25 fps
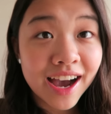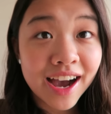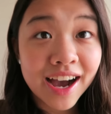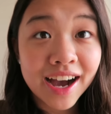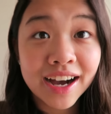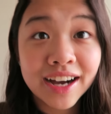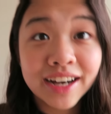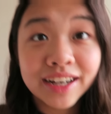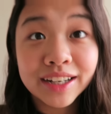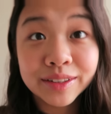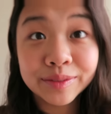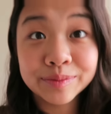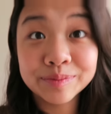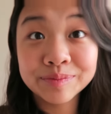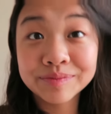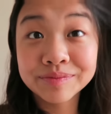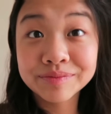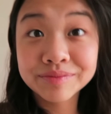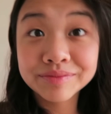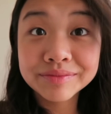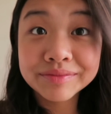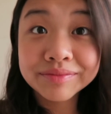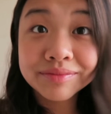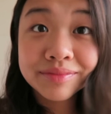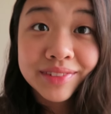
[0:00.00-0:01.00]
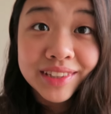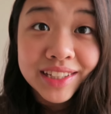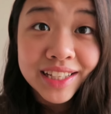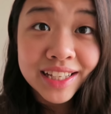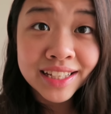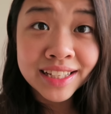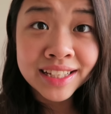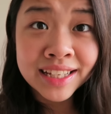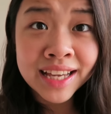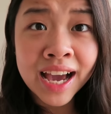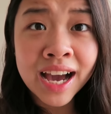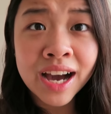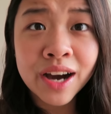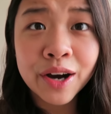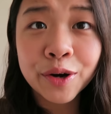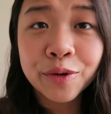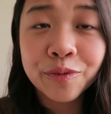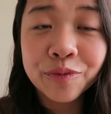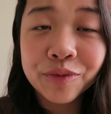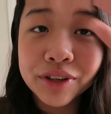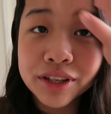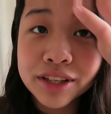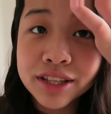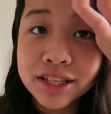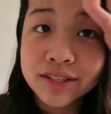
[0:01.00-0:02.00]
Yeah,
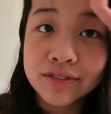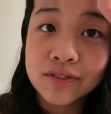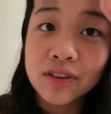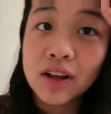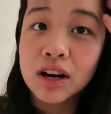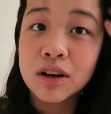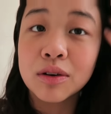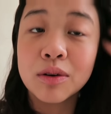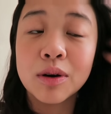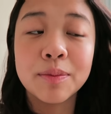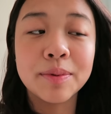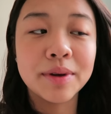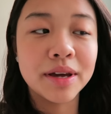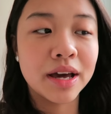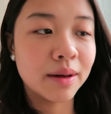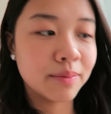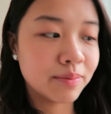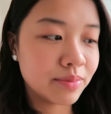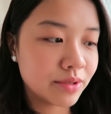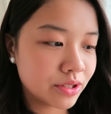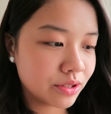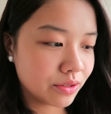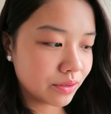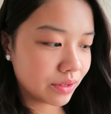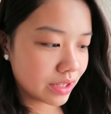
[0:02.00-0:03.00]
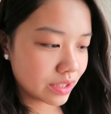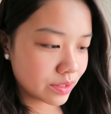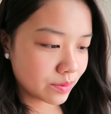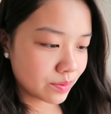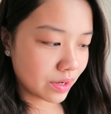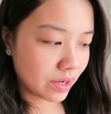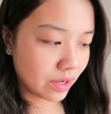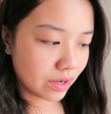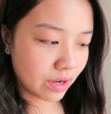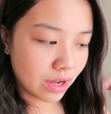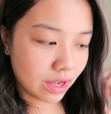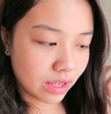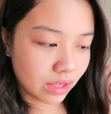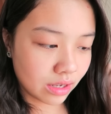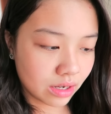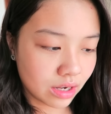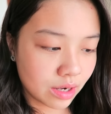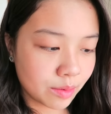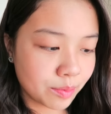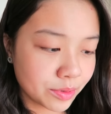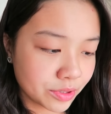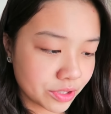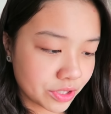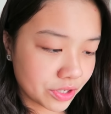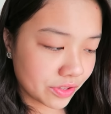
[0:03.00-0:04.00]
hopefully this vlog will be up soon as well. A
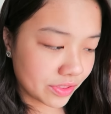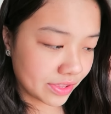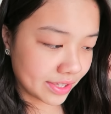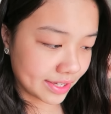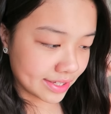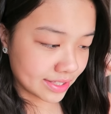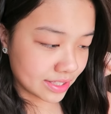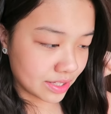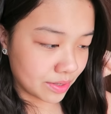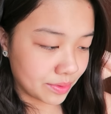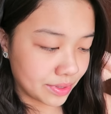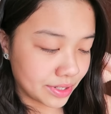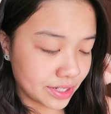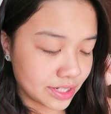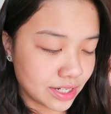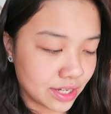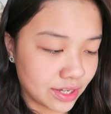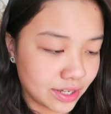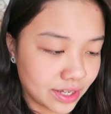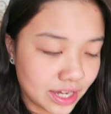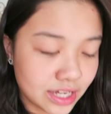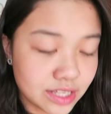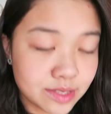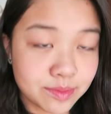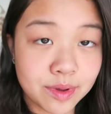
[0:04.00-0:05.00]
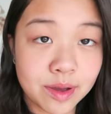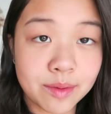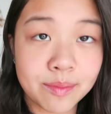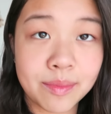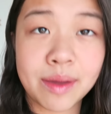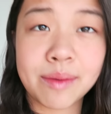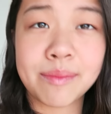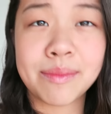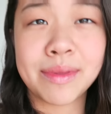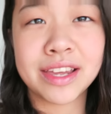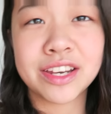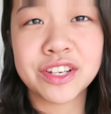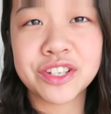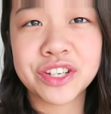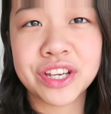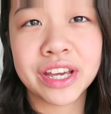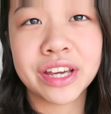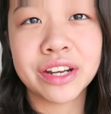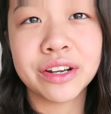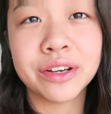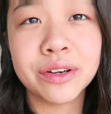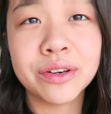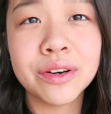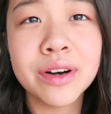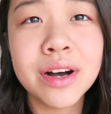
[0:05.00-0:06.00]
couple new things I want to tell you guys about my main
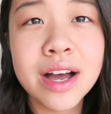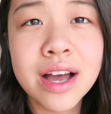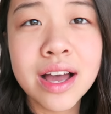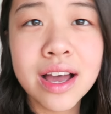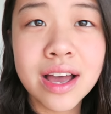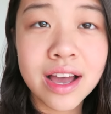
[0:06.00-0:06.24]
channel.